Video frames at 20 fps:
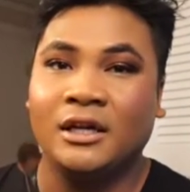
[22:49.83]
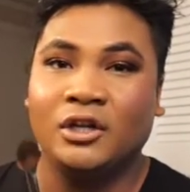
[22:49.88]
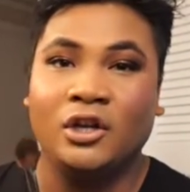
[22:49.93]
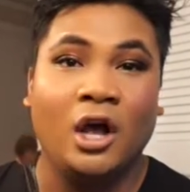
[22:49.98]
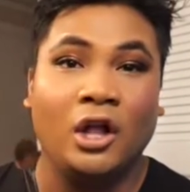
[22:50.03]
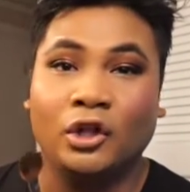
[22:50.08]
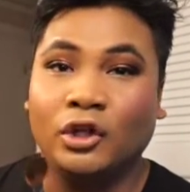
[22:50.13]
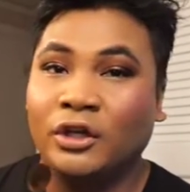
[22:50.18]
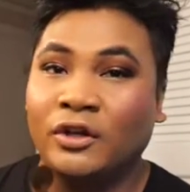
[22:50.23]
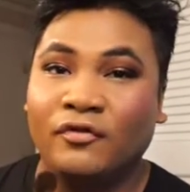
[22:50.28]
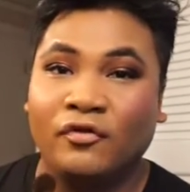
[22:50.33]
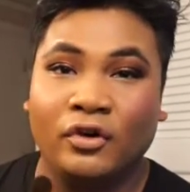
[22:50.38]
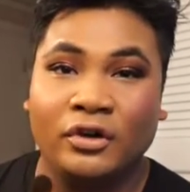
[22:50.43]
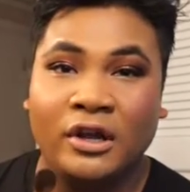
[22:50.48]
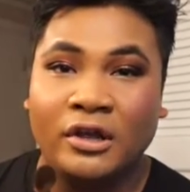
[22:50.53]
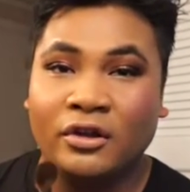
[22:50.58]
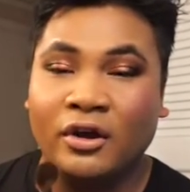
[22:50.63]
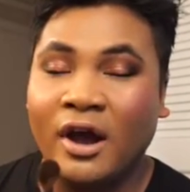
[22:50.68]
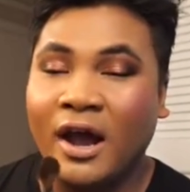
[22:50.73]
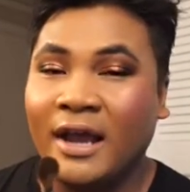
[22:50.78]
Not looking for
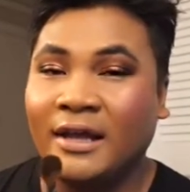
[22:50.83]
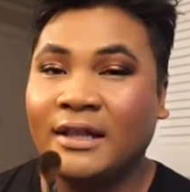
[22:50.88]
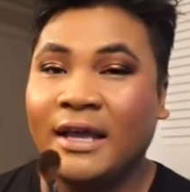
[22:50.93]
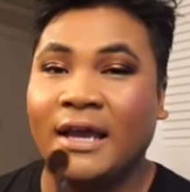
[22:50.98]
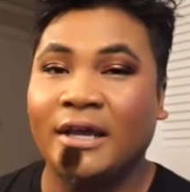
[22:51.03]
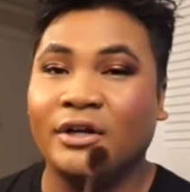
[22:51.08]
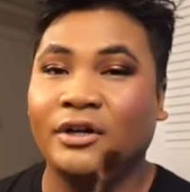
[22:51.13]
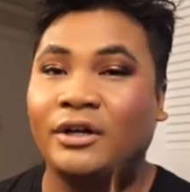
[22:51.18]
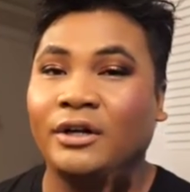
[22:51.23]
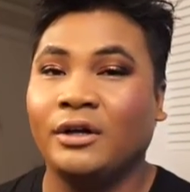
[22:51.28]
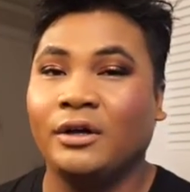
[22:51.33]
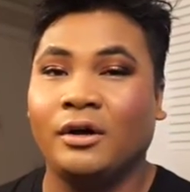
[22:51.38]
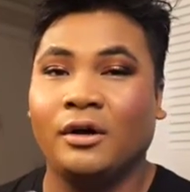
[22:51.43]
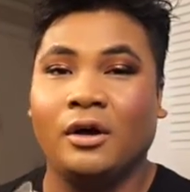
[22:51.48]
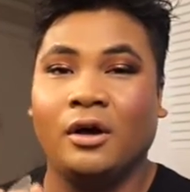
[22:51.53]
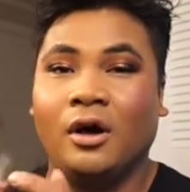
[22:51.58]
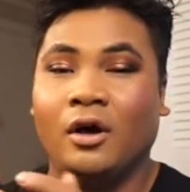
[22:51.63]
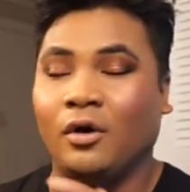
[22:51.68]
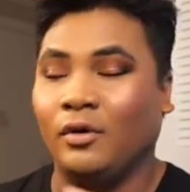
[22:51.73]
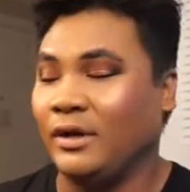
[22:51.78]
another highlighter.
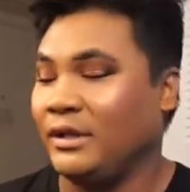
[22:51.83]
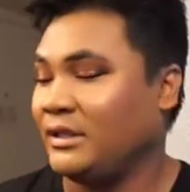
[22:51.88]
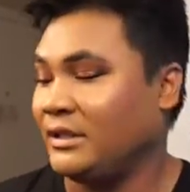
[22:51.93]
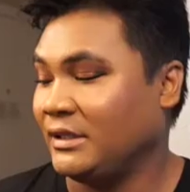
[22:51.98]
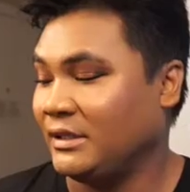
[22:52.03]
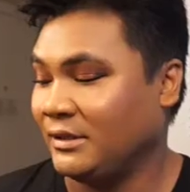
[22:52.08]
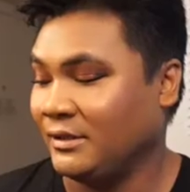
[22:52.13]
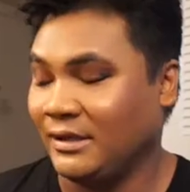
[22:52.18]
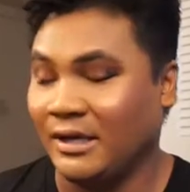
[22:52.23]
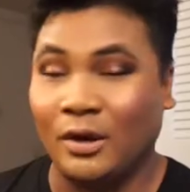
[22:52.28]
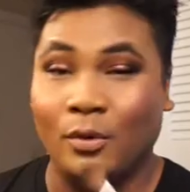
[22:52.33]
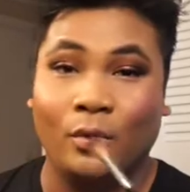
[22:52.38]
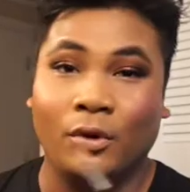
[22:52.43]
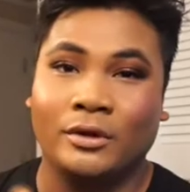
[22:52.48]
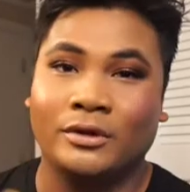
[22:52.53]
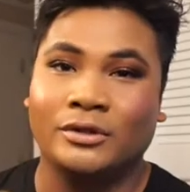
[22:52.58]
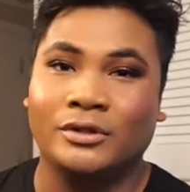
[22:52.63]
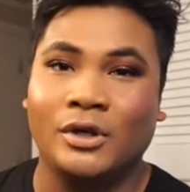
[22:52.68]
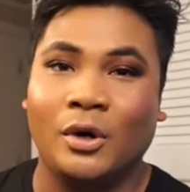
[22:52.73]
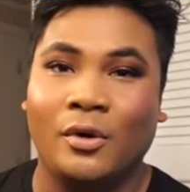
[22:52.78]
Oh, it
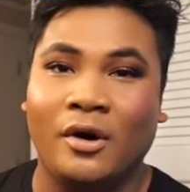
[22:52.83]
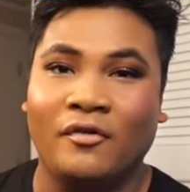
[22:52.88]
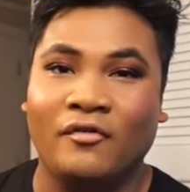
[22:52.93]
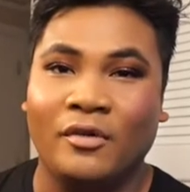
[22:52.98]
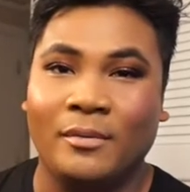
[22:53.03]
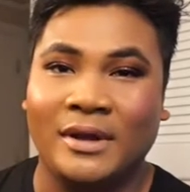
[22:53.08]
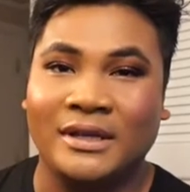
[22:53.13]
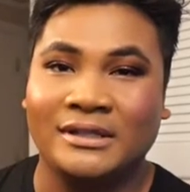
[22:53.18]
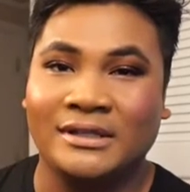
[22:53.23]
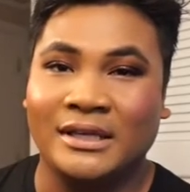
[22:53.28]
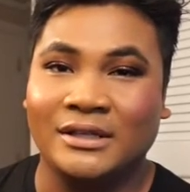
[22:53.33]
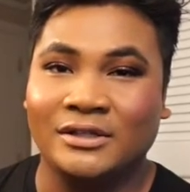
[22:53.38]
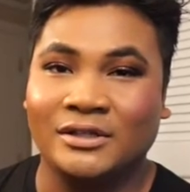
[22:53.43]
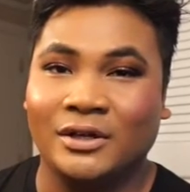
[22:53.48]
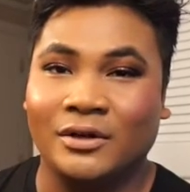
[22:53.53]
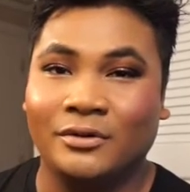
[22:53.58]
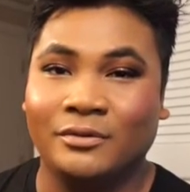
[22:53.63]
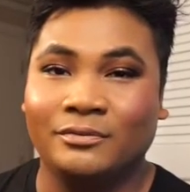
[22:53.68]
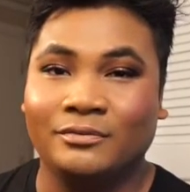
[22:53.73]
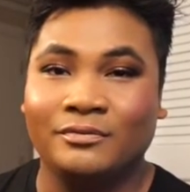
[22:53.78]
works so well for my skin
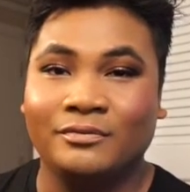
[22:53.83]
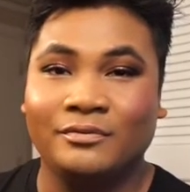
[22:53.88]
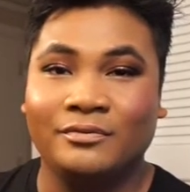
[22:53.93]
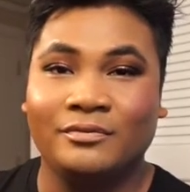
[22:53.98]
tone.